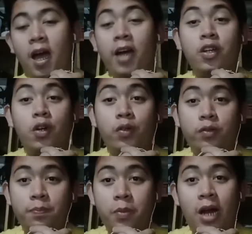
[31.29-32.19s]
have the
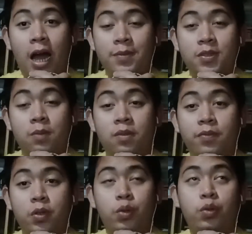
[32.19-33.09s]
idea what is
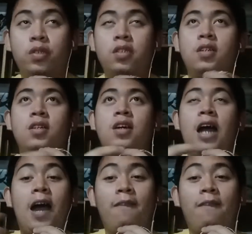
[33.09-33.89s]
chemotherapy, but